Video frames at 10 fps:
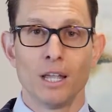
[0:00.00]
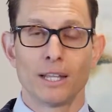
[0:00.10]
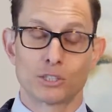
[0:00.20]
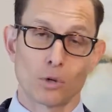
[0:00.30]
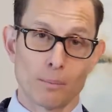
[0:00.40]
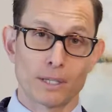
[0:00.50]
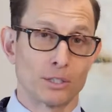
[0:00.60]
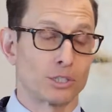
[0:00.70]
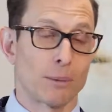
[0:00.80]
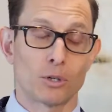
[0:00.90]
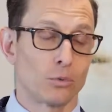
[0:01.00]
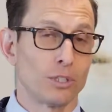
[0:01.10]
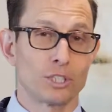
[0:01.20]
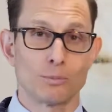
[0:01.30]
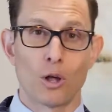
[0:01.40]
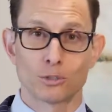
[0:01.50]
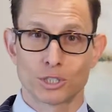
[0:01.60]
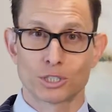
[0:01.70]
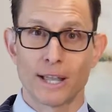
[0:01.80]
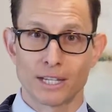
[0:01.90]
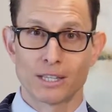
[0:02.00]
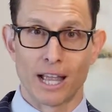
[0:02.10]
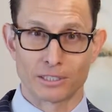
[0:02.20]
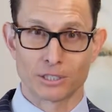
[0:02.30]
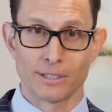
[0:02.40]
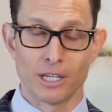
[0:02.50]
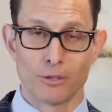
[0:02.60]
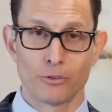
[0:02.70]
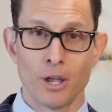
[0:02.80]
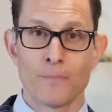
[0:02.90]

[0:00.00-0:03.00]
That's where I make the stomach really small, just like in that sleeve,